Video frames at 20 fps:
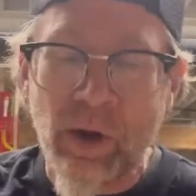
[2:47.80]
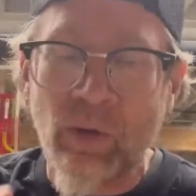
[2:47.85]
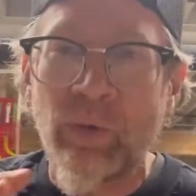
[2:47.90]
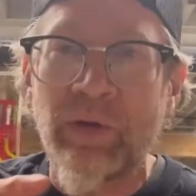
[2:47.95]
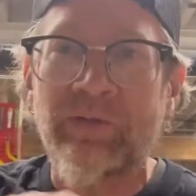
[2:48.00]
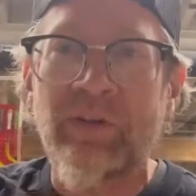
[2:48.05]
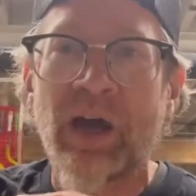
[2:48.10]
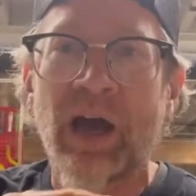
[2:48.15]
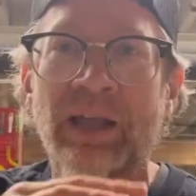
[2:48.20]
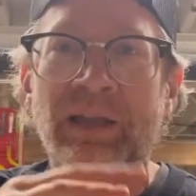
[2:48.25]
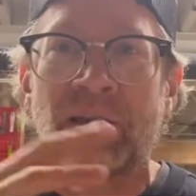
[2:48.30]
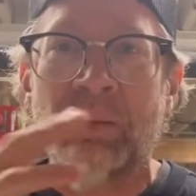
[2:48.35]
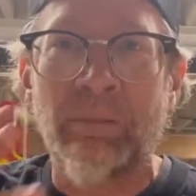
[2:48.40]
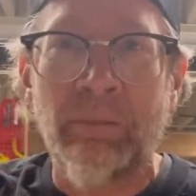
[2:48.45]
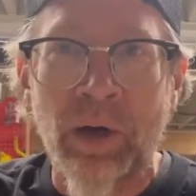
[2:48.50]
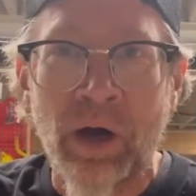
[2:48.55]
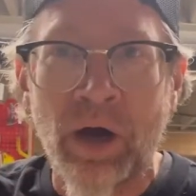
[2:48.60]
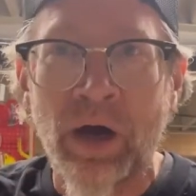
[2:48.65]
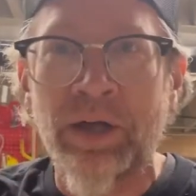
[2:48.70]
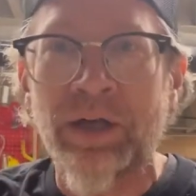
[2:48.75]
we've got the
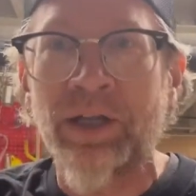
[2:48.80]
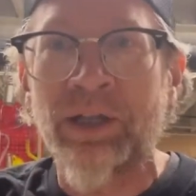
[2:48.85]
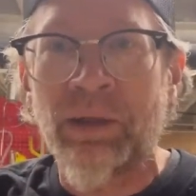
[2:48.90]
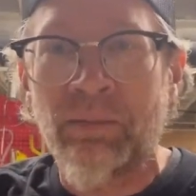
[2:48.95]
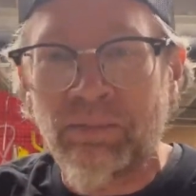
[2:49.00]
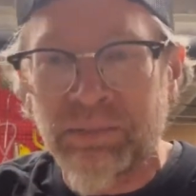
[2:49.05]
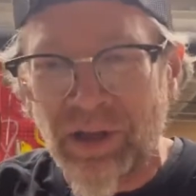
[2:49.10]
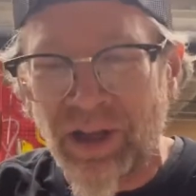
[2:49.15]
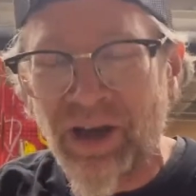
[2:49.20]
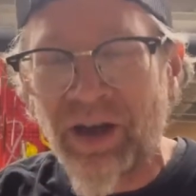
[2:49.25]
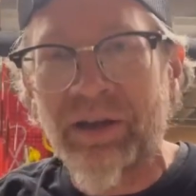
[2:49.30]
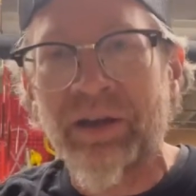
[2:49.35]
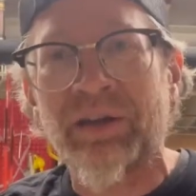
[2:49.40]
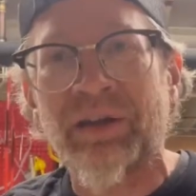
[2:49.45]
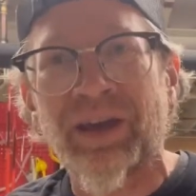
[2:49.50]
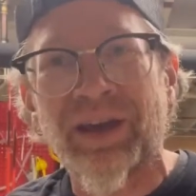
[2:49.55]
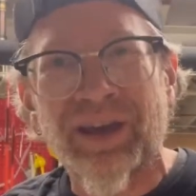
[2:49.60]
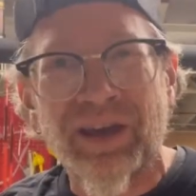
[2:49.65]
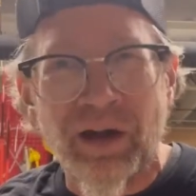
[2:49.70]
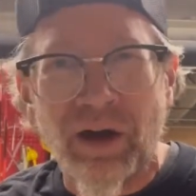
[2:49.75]
mud and the blood and the
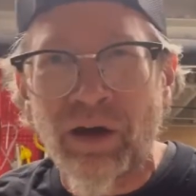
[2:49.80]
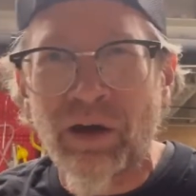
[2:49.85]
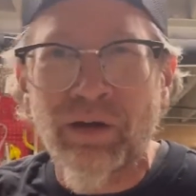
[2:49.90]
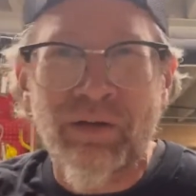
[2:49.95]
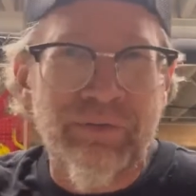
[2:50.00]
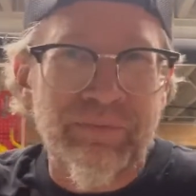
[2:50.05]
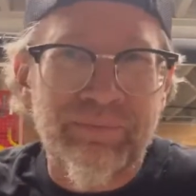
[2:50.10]
gunk